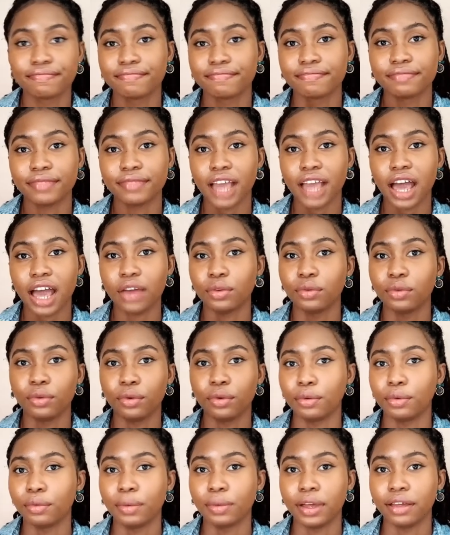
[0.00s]
I don't know,
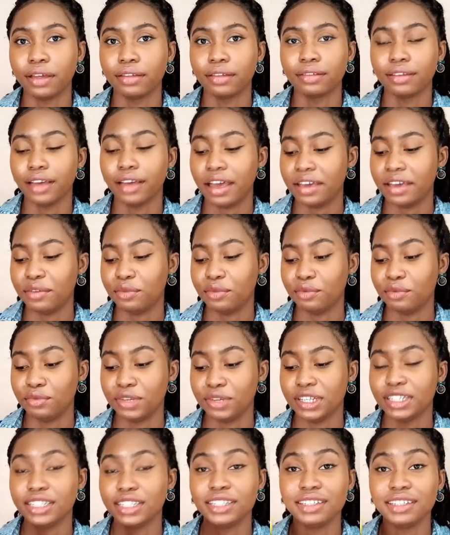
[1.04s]
man. I
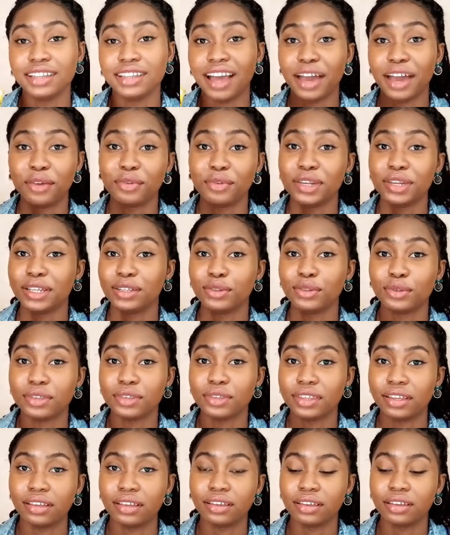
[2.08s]
really don't
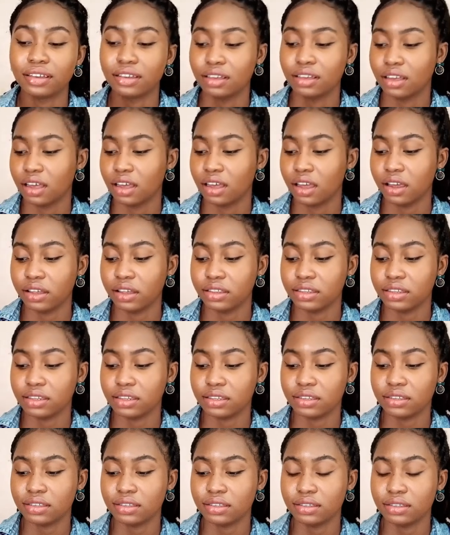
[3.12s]
think
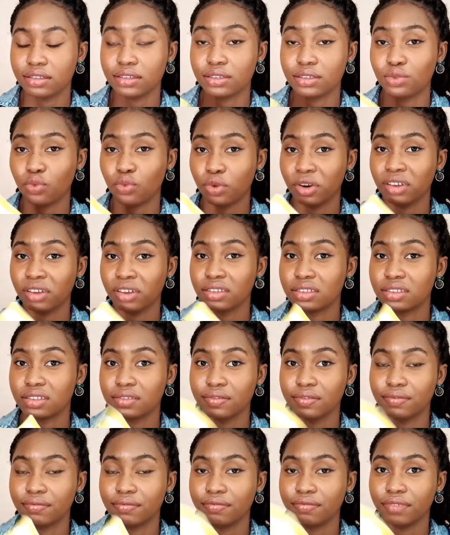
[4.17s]
this works
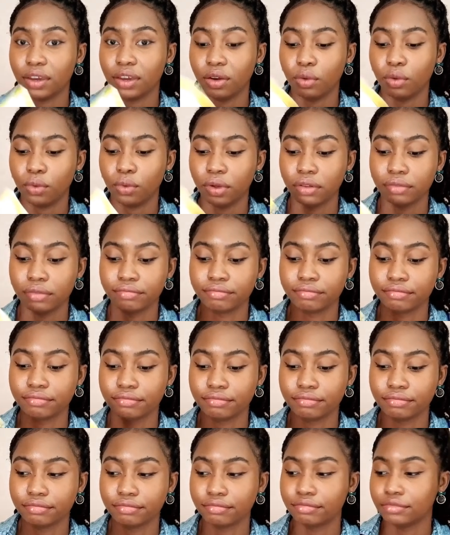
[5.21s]
very well.
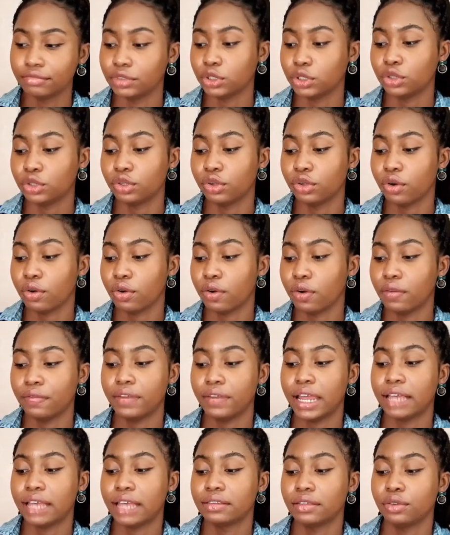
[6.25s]
Not to talk of
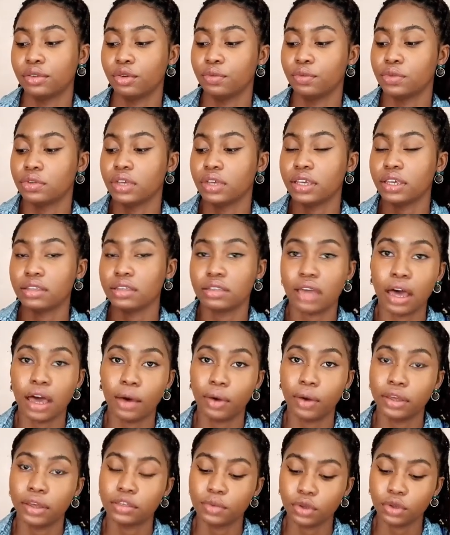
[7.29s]
lasting up to 8 hours,
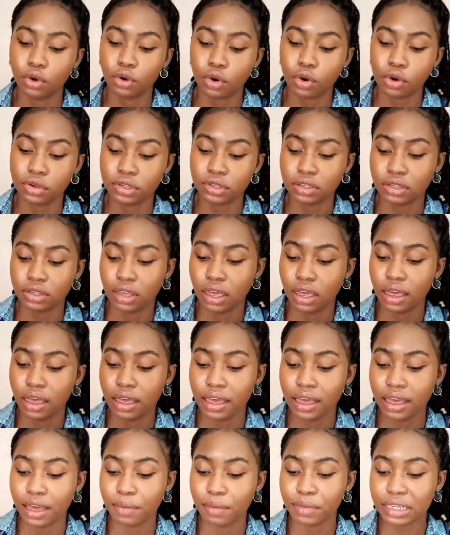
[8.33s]
because
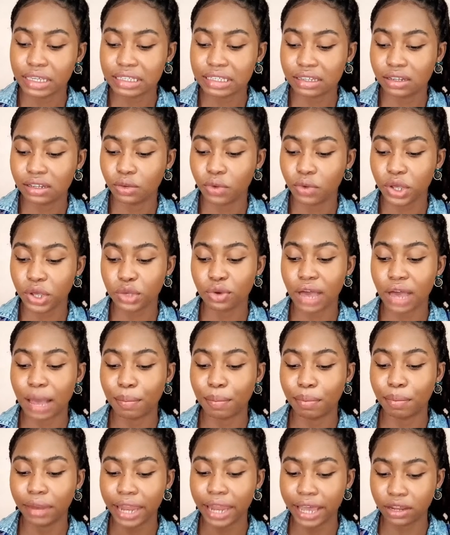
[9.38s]
basically when you
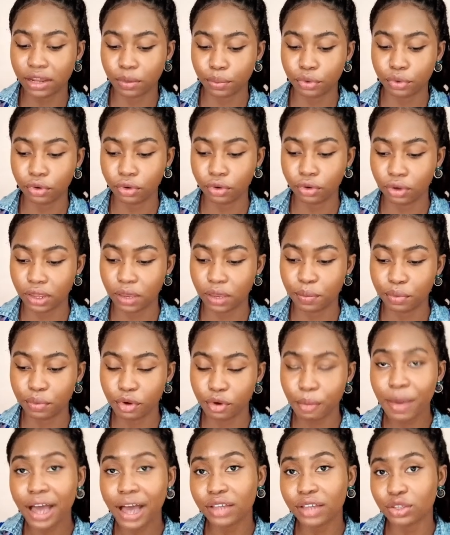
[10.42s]
apply the product, a
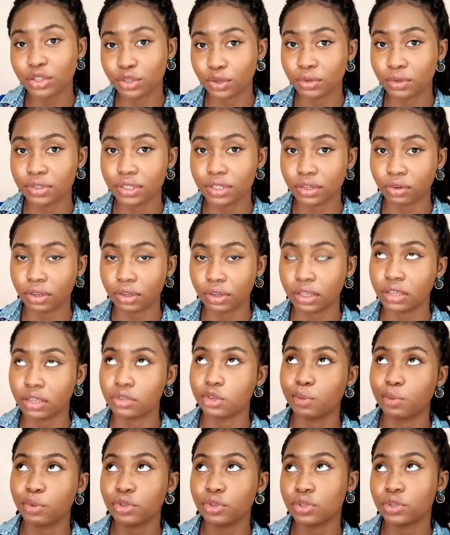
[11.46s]
proper sunscreen is
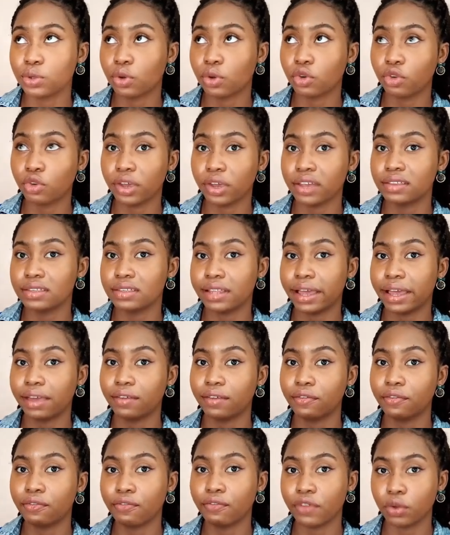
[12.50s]
supposed to create like a
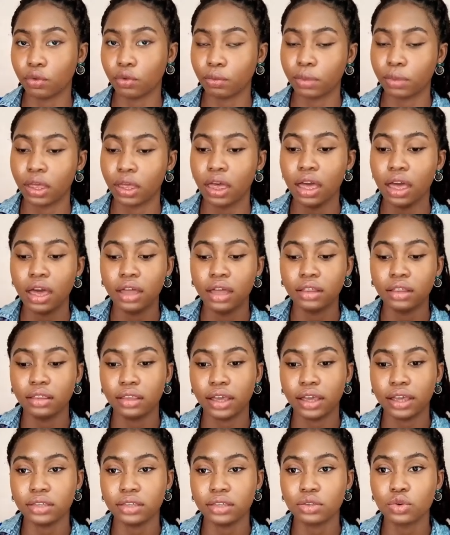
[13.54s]
film that
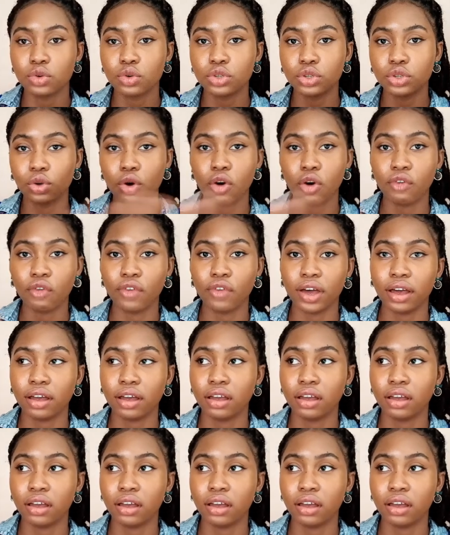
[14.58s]
is going to cover